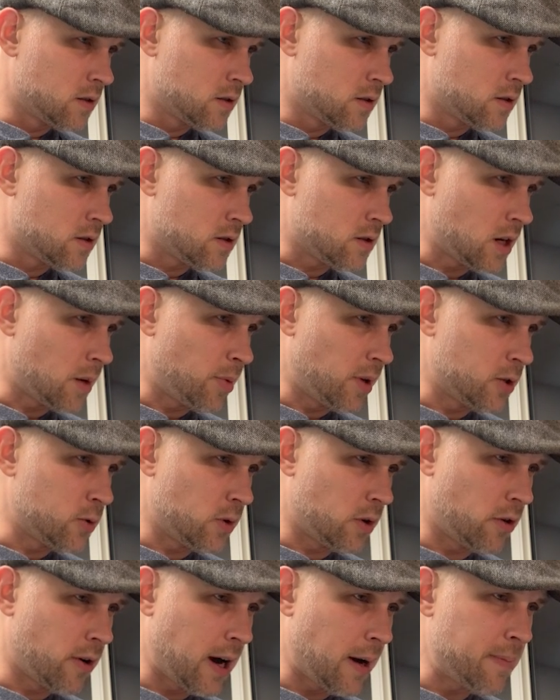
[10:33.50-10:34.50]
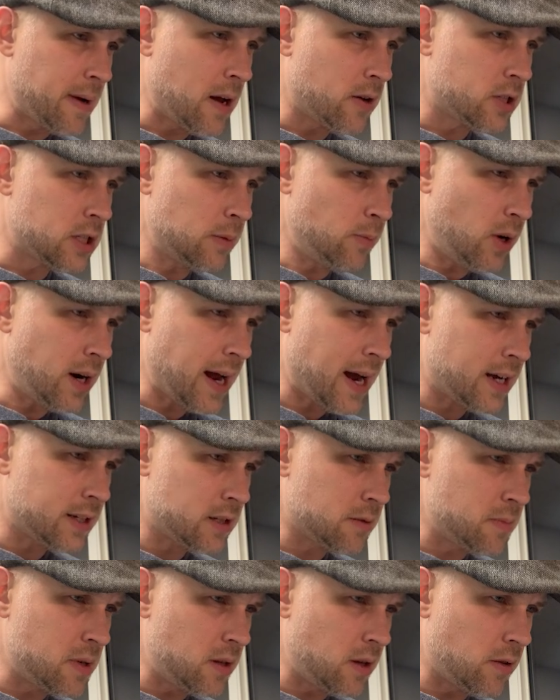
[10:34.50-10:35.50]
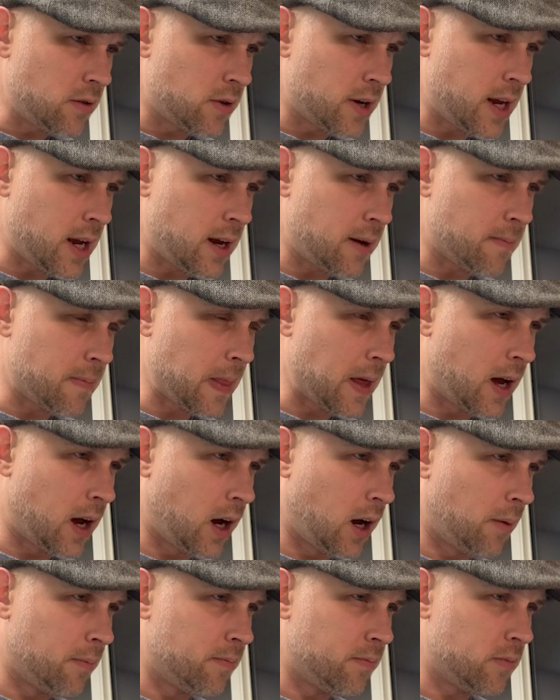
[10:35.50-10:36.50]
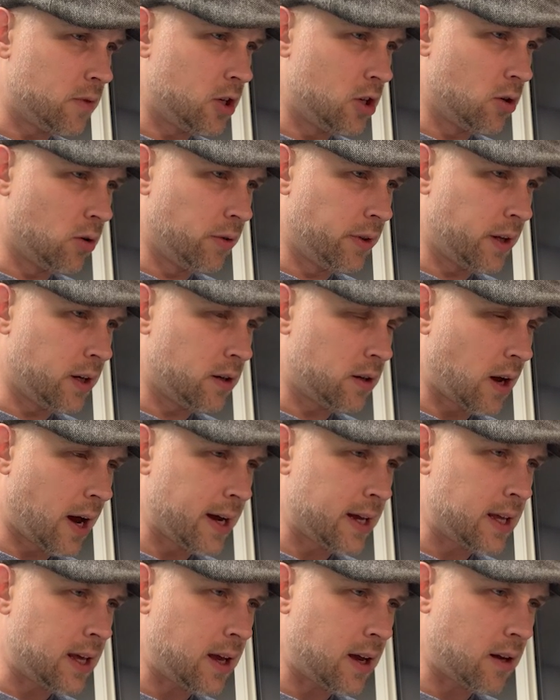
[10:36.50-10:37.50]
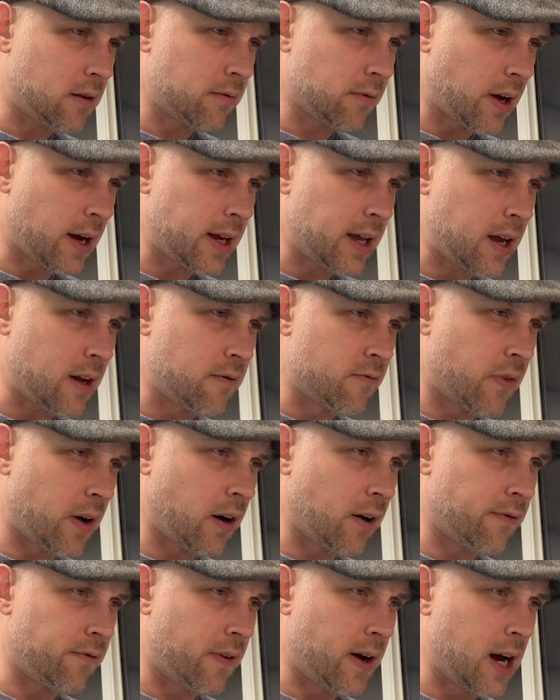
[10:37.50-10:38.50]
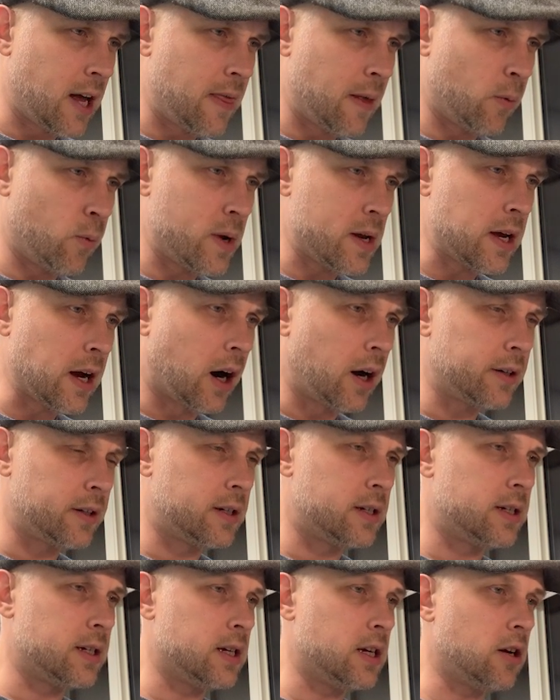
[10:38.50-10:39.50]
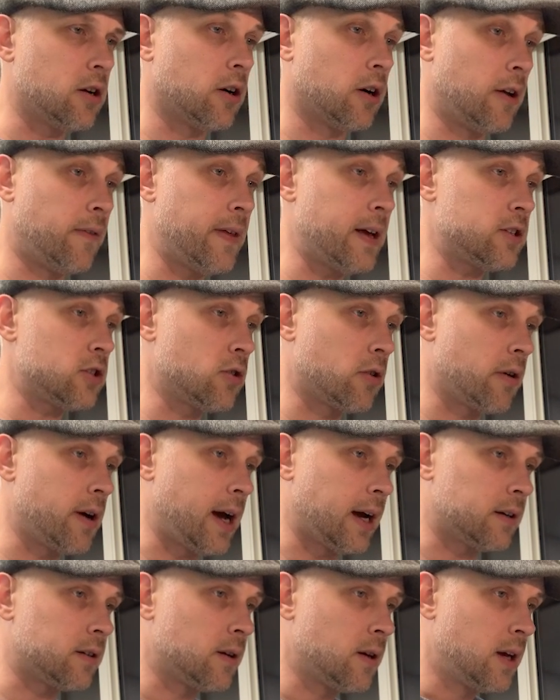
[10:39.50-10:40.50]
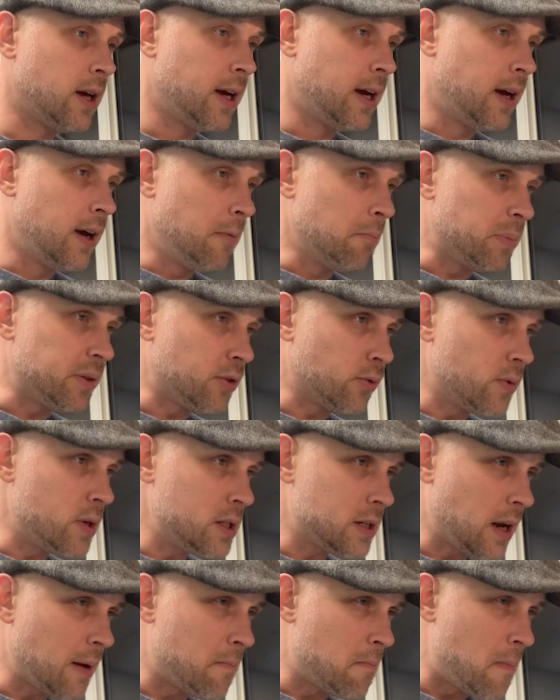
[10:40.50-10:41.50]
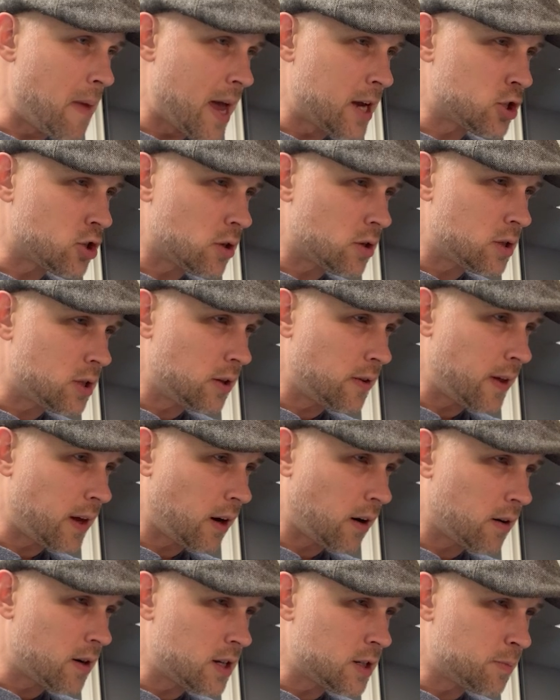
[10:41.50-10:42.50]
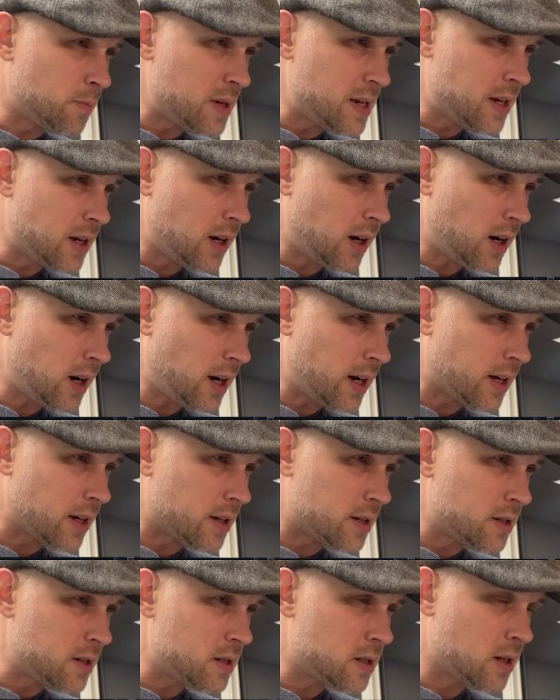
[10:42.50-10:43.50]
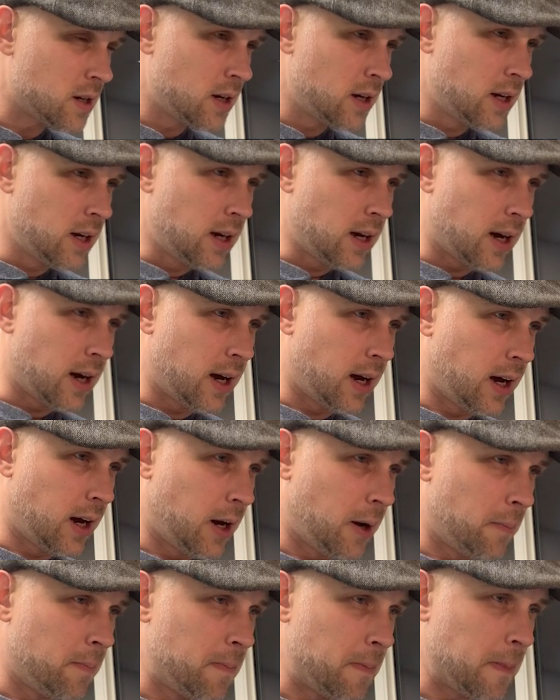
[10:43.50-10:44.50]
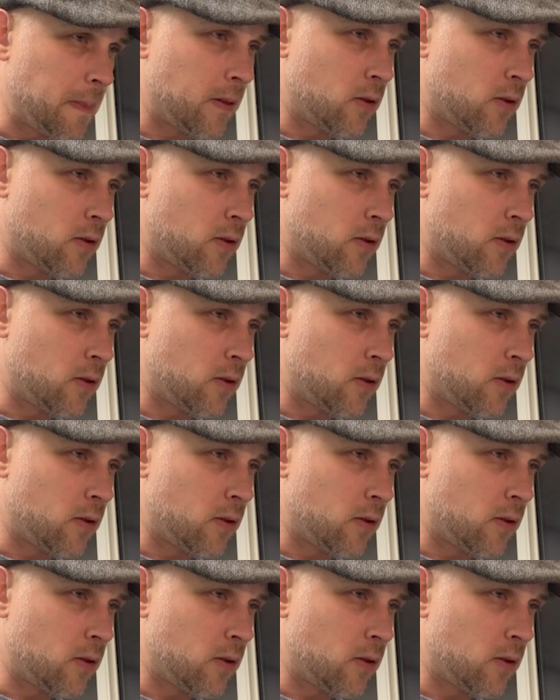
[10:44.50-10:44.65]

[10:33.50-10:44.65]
Stop loss would have grabbed. Now, someone asked me the other day, you know, that I can't verify that we got to here, and that's correct. But the reason I measure to there is because I